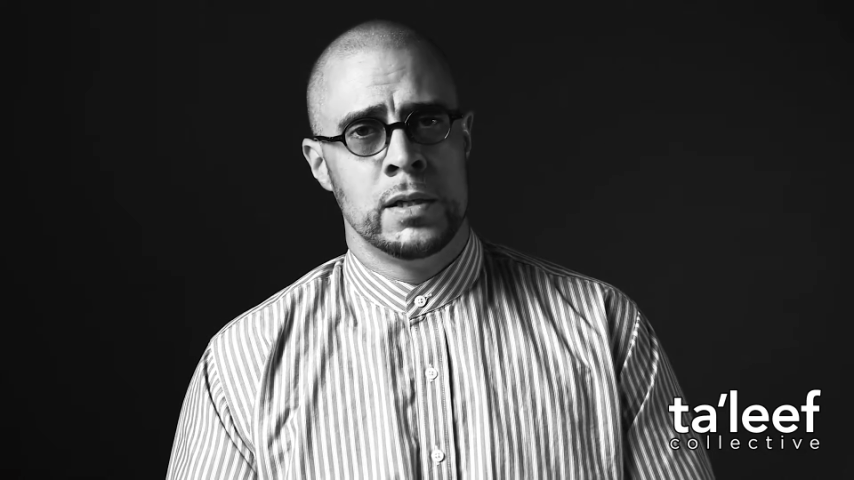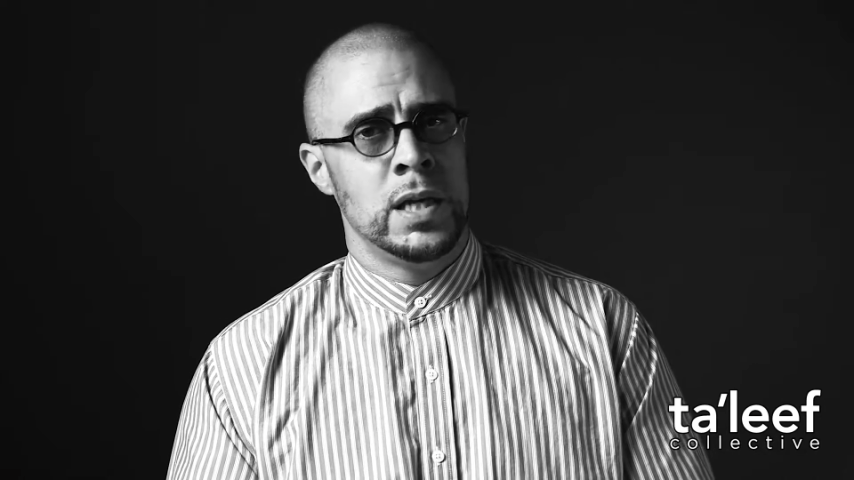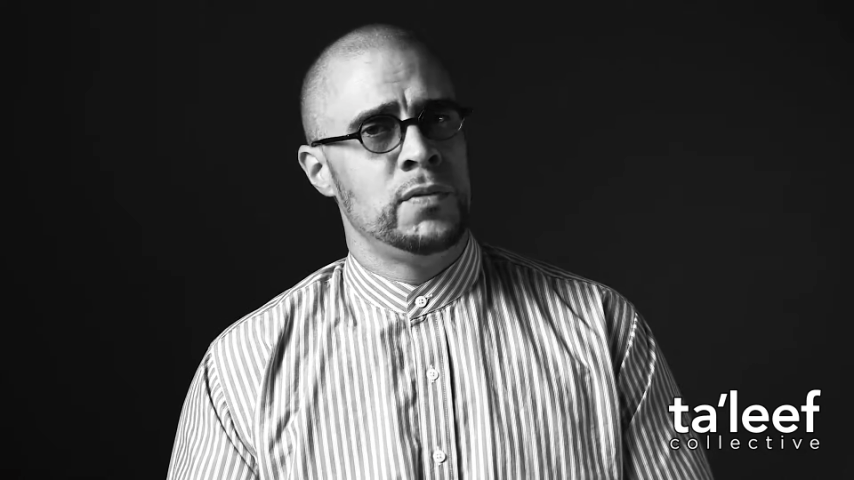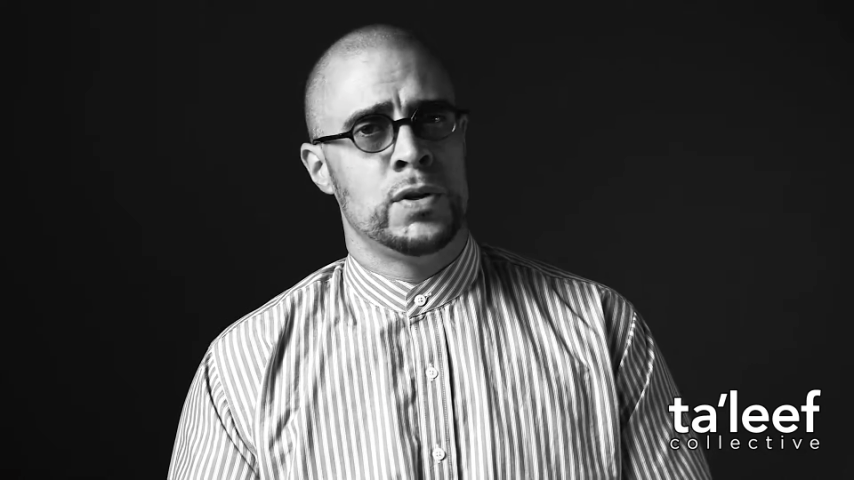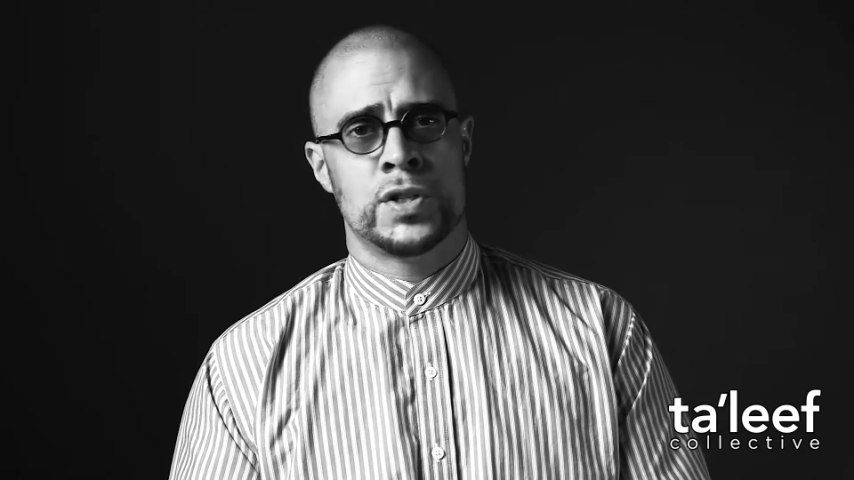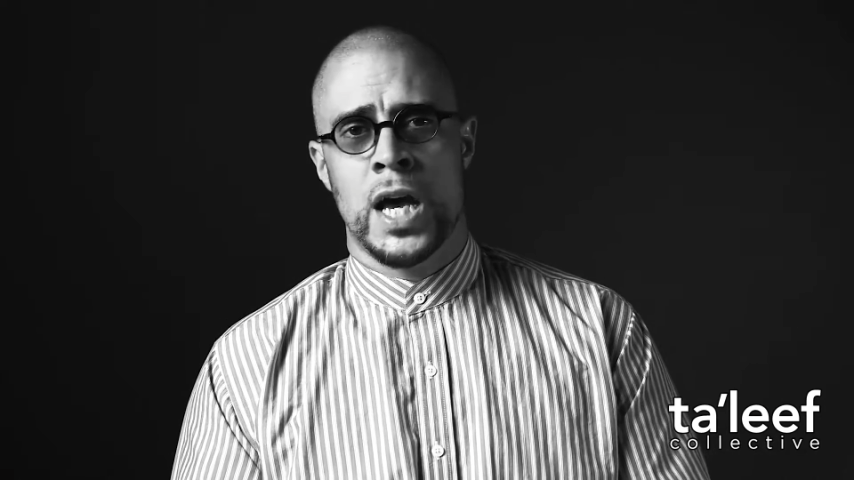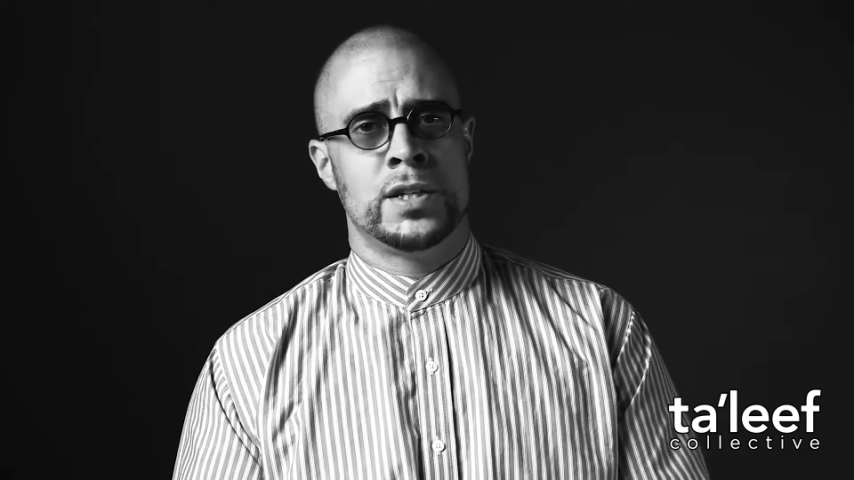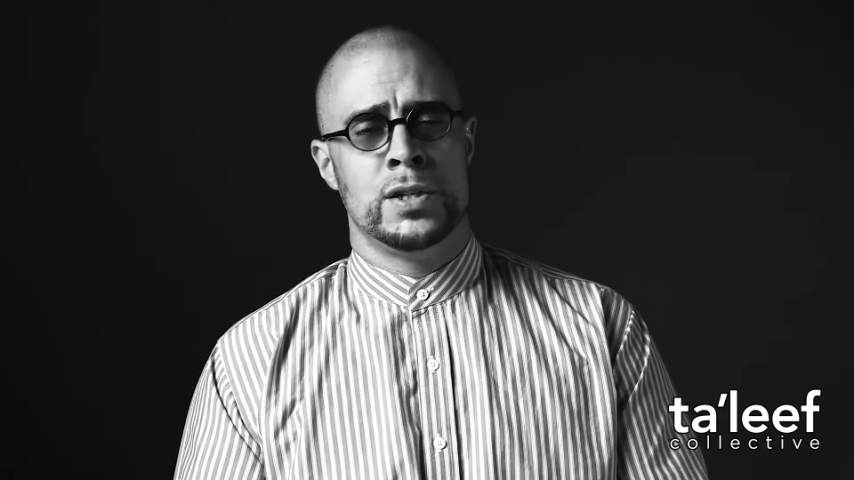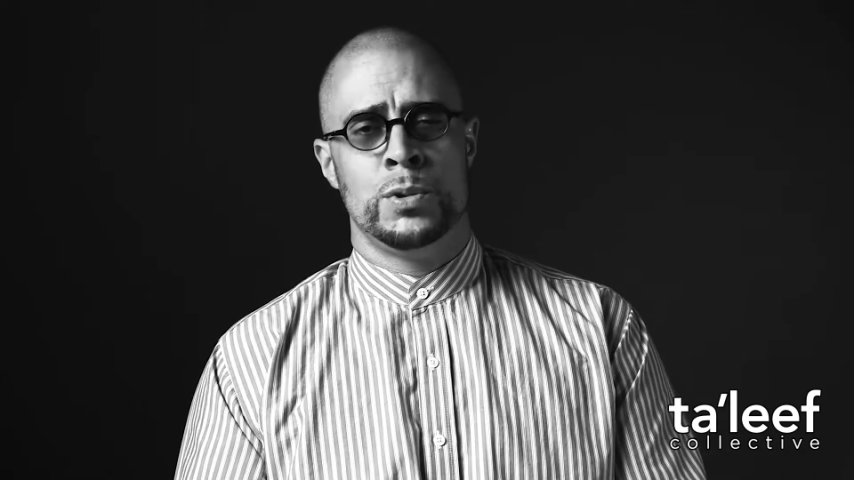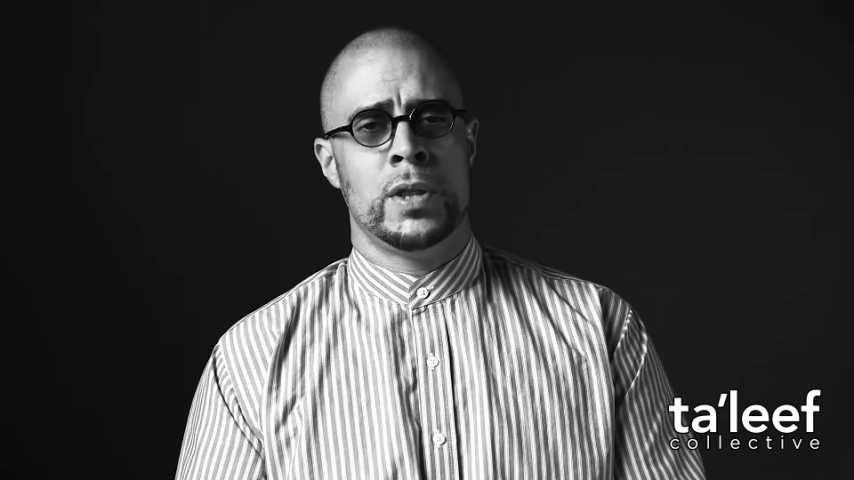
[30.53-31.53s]
If you're shy
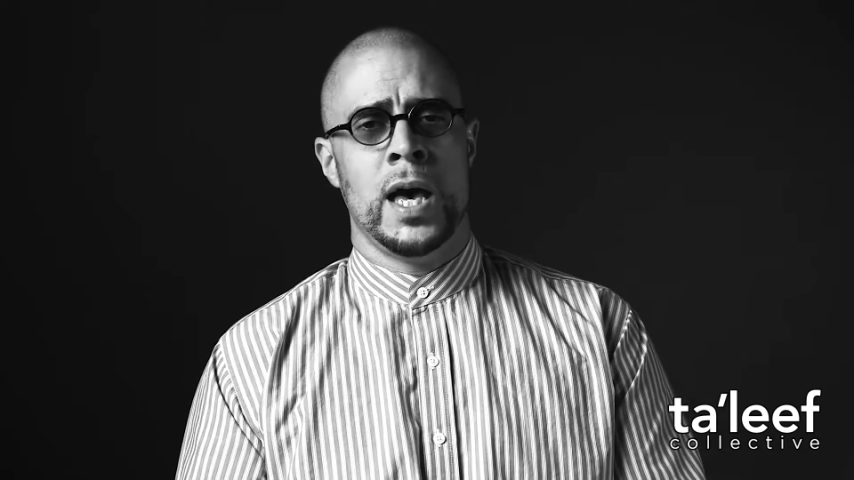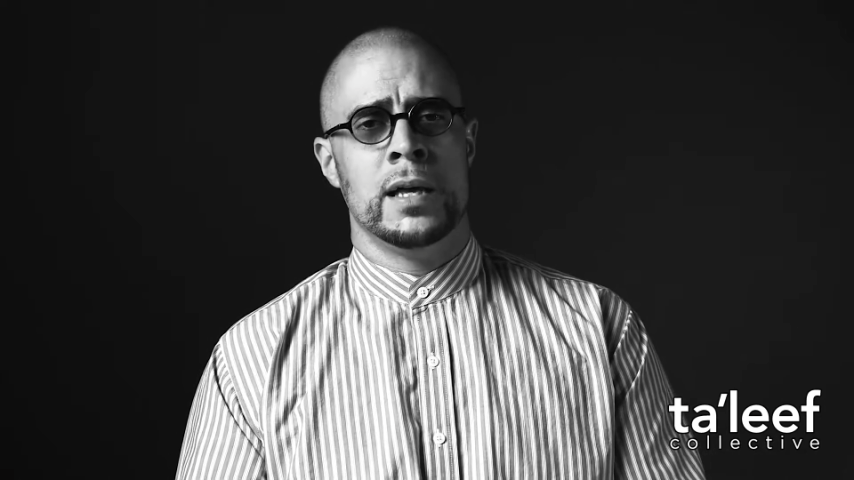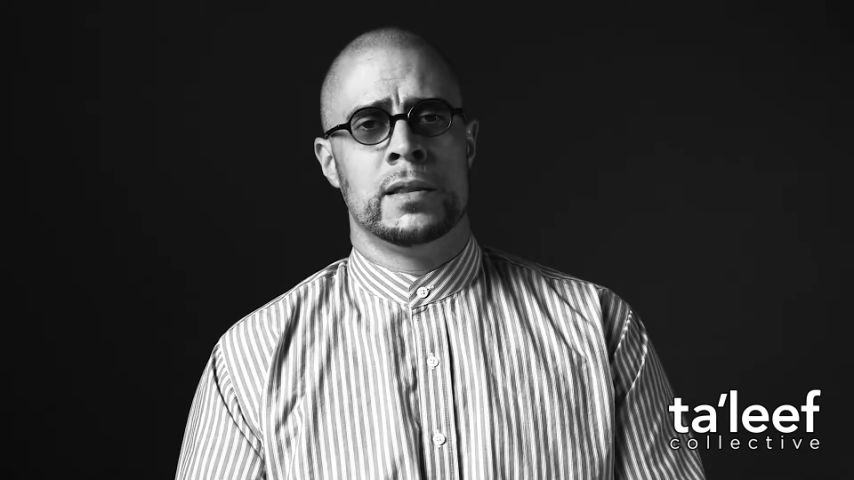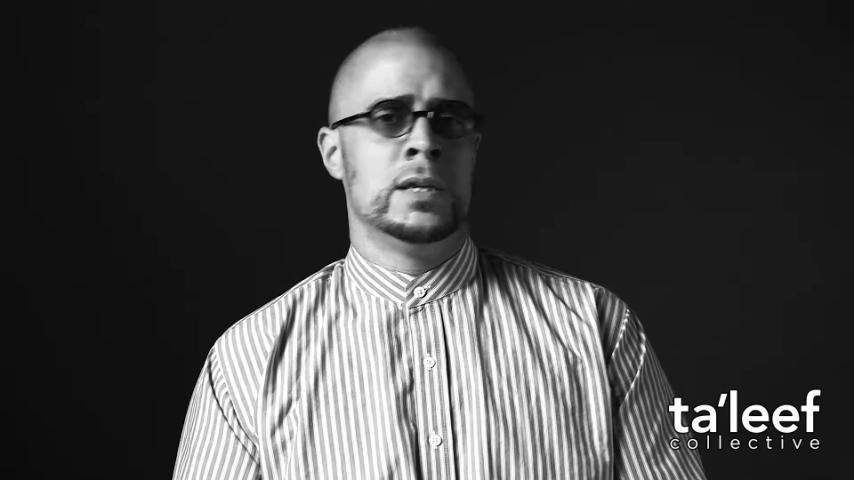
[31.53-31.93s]
to do that,